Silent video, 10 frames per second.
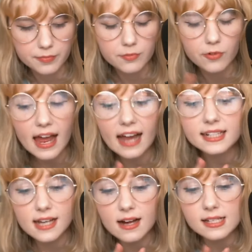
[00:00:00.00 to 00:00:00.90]

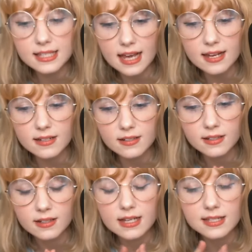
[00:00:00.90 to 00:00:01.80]
React content
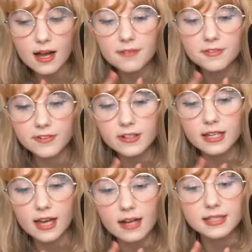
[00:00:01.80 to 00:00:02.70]
is not
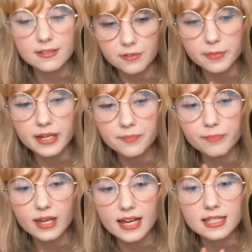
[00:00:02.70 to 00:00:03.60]
fulfilling content for me
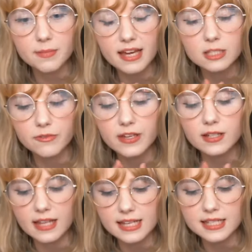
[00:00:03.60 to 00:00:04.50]
because it makes me
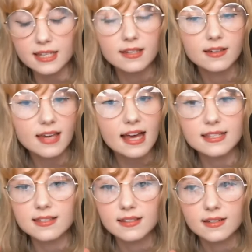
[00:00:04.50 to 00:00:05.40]
feel lazy.
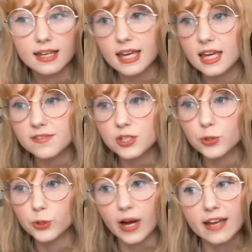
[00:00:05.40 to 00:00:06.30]
Yes, it gives you
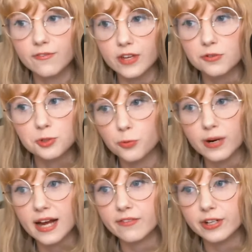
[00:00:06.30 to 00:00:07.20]
great views
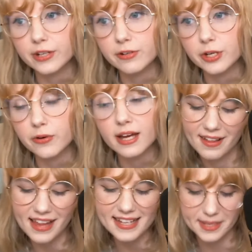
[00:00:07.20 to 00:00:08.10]
whenever you do it.
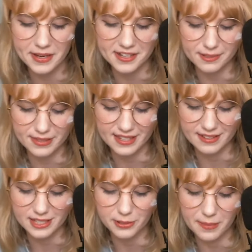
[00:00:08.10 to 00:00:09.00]
Last time I talked about this
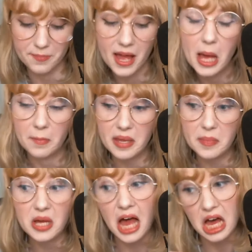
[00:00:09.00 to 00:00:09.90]
on stream,
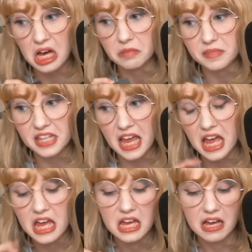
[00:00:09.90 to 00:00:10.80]
people got
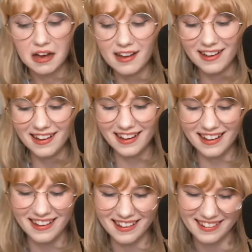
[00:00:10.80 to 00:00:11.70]
upset.
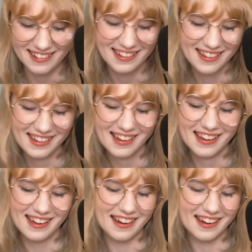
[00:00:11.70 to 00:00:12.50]
but